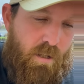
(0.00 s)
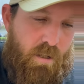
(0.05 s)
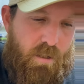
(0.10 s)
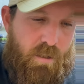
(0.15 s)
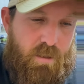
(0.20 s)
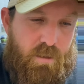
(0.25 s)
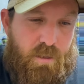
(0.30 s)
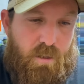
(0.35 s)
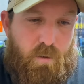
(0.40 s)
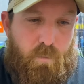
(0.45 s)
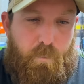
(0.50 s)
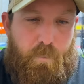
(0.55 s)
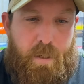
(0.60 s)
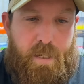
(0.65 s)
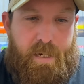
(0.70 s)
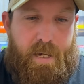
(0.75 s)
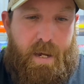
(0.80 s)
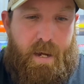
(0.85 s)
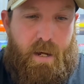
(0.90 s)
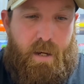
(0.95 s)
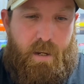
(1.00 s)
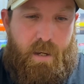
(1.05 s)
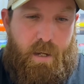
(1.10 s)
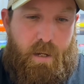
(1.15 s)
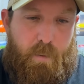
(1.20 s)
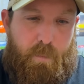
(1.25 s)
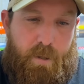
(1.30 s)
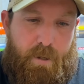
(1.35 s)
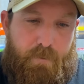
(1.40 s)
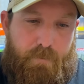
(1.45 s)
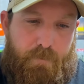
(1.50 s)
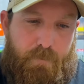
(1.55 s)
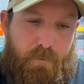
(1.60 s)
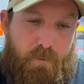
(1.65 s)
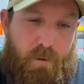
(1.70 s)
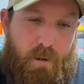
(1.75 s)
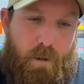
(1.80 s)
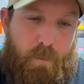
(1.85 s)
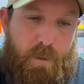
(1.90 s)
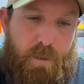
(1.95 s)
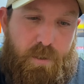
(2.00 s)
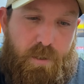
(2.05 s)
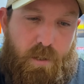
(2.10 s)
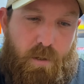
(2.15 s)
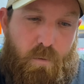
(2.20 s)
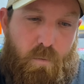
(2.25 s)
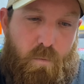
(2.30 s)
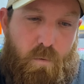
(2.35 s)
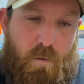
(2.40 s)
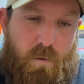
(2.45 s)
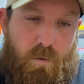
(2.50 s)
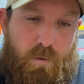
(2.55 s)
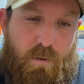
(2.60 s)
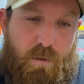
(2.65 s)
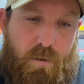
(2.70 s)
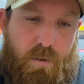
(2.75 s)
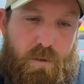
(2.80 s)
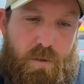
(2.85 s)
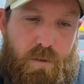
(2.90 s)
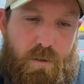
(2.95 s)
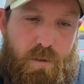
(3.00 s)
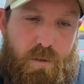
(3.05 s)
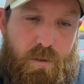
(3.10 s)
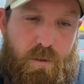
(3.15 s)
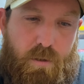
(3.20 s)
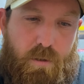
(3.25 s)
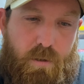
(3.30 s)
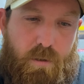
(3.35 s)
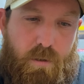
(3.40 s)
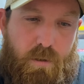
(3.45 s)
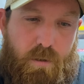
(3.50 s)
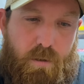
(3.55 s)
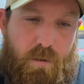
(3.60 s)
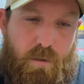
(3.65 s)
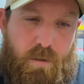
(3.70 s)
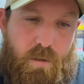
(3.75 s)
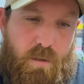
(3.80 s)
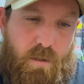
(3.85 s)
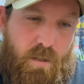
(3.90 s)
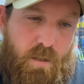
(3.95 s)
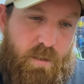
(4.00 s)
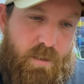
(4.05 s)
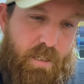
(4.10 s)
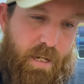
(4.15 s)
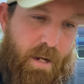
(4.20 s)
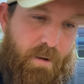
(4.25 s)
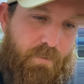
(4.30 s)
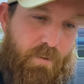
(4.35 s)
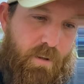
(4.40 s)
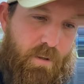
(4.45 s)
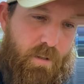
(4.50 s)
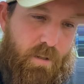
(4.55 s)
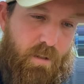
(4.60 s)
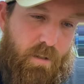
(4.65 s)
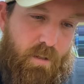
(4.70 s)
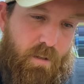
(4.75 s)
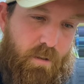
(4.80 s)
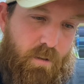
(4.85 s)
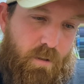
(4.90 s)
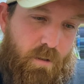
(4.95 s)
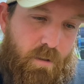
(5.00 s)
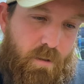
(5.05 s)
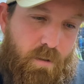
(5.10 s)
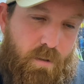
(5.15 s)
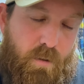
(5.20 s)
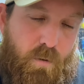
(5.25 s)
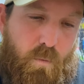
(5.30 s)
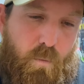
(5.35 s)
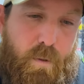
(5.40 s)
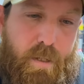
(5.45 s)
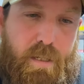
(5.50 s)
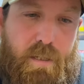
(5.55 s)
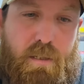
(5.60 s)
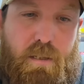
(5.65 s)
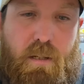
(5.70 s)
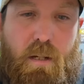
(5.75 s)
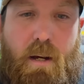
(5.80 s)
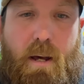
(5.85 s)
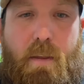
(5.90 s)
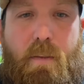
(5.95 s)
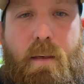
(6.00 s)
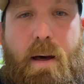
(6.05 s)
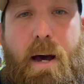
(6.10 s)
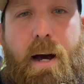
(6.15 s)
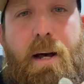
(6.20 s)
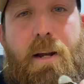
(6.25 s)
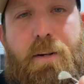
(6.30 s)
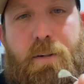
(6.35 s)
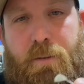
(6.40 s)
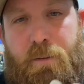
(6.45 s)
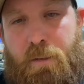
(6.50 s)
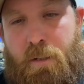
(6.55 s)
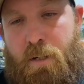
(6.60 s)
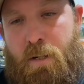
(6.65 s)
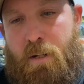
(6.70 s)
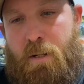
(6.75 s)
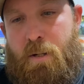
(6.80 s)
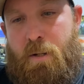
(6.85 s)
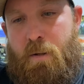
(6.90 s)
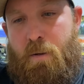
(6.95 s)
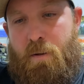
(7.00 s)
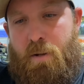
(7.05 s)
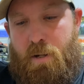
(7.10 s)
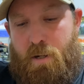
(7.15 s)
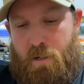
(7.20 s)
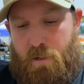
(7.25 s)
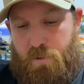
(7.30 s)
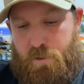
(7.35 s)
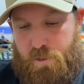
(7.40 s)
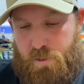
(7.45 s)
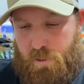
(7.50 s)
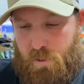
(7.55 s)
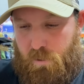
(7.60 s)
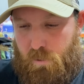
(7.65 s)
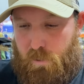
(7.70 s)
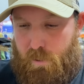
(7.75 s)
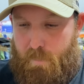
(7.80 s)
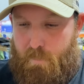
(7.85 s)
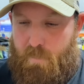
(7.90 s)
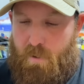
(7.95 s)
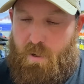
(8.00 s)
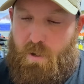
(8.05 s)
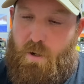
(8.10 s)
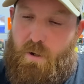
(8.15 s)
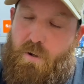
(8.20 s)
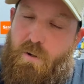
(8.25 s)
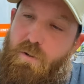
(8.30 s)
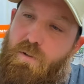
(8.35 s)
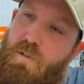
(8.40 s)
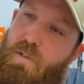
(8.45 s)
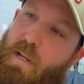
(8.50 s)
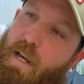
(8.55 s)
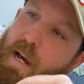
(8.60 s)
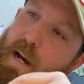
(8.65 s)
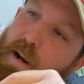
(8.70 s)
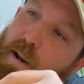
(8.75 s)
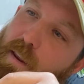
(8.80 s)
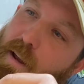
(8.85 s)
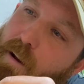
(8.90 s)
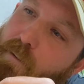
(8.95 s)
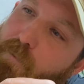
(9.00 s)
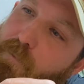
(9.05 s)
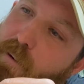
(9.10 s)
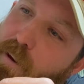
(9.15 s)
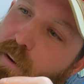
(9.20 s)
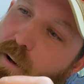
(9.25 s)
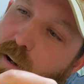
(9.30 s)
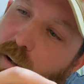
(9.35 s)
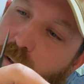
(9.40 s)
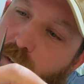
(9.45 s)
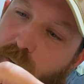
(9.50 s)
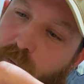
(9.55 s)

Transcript: So I'll pick out how many fibres I want to have in the wings like that. And I'll just clip the nose out of that feather